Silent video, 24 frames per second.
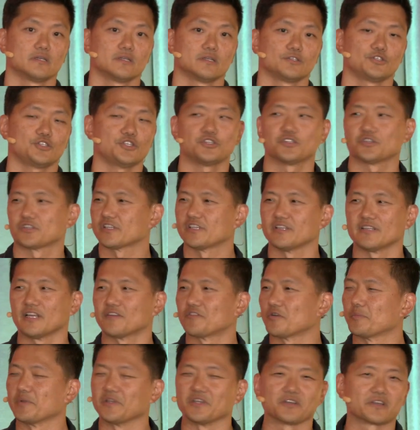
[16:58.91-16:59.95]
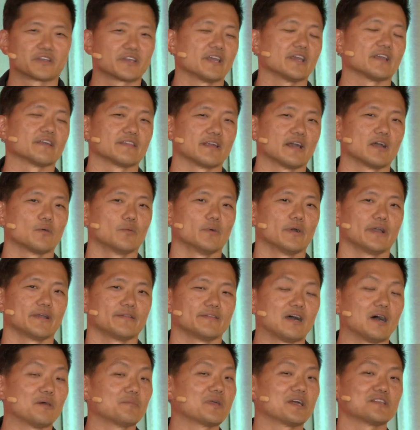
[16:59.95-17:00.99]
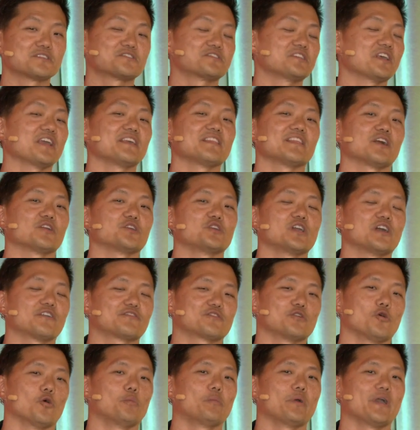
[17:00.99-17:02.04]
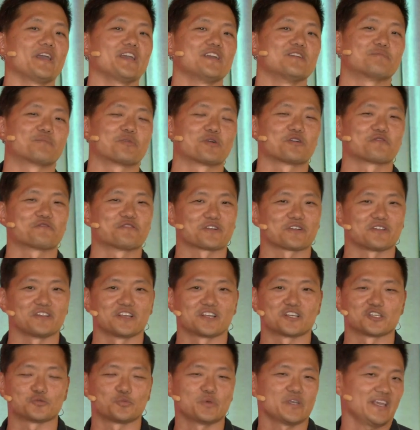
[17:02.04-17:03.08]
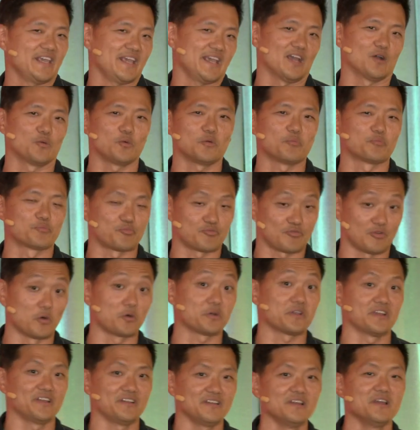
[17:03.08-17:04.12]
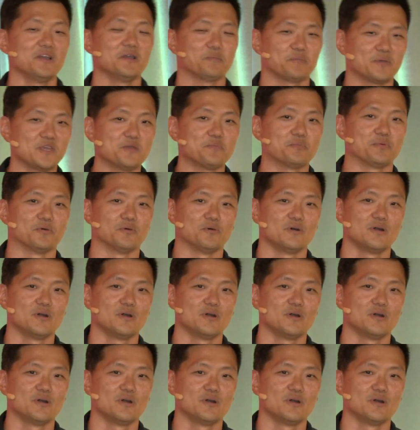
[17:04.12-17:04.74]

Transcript: Jesus can never be your king that way. Now, I'm not saying that you have to obey him perfectly because we can't. We're broken people.